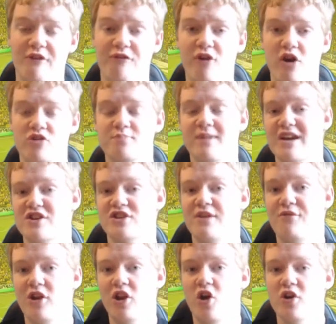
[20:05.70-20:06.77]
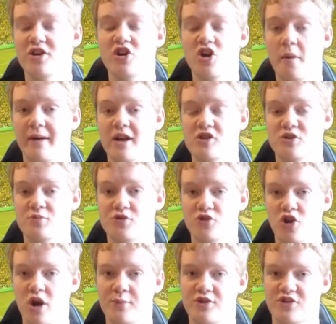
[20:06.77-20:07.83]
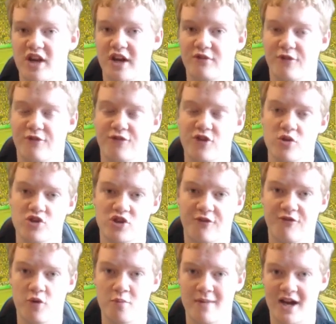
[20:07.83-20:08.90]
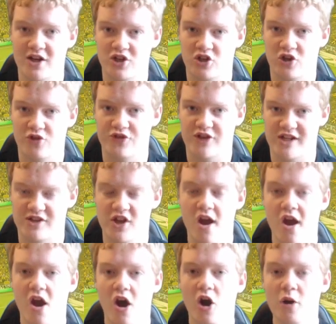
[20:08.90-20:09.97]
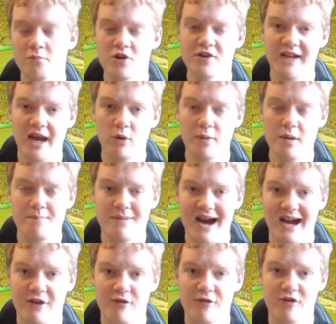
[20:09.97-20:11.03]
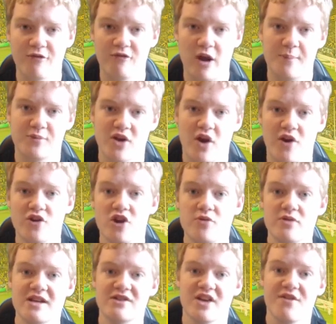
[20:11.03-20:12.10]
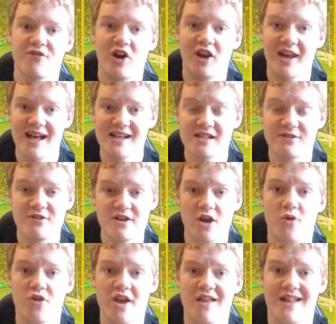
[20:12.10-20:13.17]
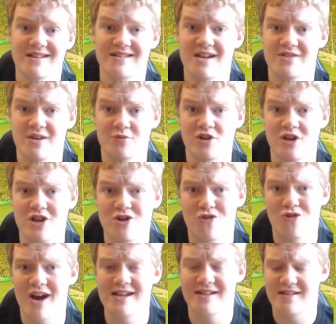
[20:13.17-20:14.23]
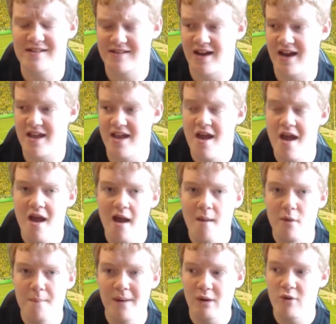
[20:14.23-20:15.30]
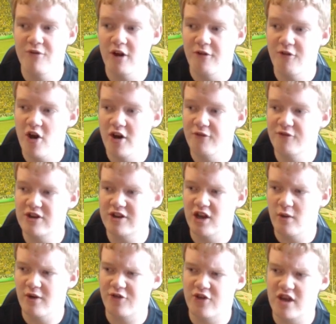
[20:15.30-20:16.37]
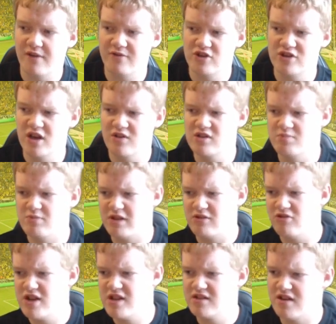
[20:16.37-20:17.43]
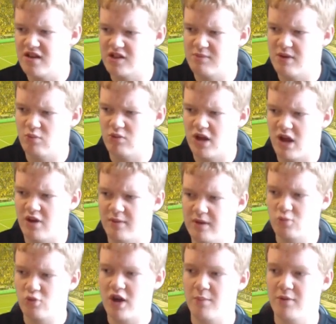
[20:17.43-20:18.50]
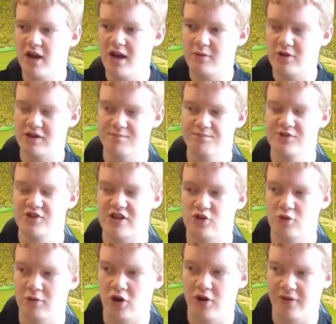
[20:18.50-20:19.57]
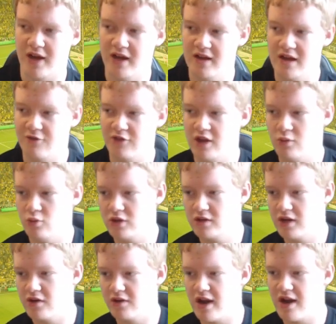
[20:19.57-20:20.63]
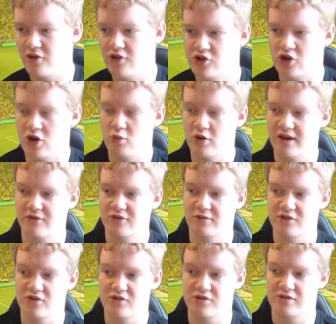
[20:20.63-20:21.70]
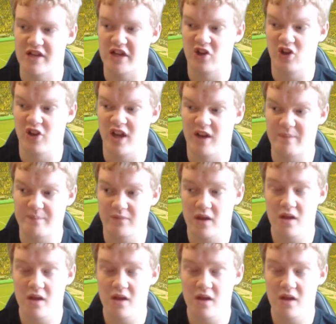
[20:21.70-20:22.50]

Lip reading: that, folks, make sure to leave a like, comment and subscribe to the channel for future Football Manager content. On Monday, we'll be back with another episode on New Year's Eve, our last video of the year. That sounds absolutely crazy to say. We're back with our final video of the year. I've just noticed my green screen's going a bit weird, but I am going to sit up like that, even though we're going out of the shop. We're going to have to just sit like that.